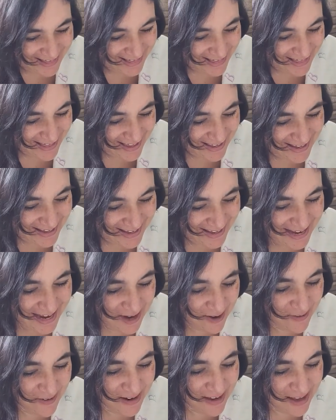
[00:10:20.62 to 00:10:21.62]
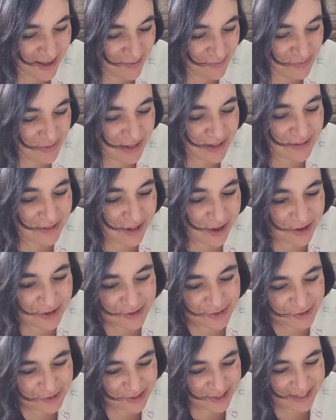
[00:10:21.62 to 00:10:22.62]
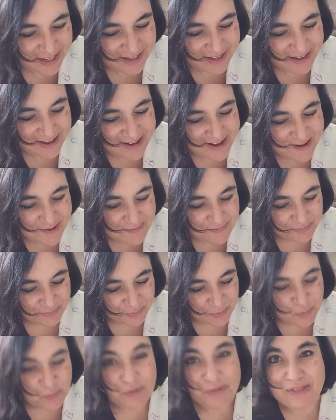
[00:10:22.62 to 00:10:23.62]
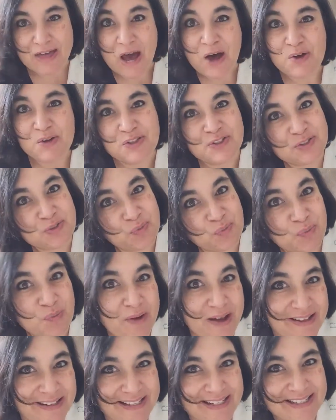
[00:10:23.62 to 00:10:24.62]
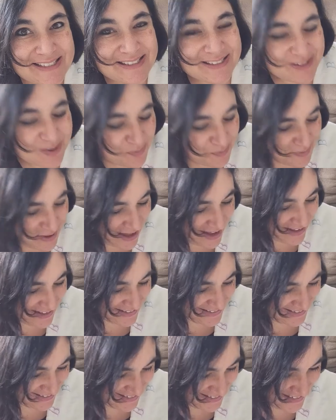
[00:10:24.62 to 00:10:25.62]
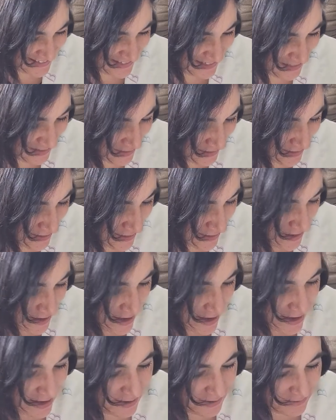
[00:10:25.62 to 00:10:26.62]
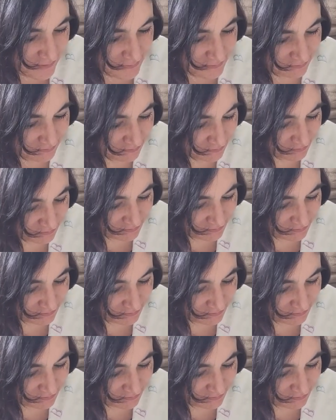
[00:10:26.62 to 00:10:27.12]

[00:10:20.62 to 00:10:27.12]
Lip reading: Like carrying up the laundry without sweating so much.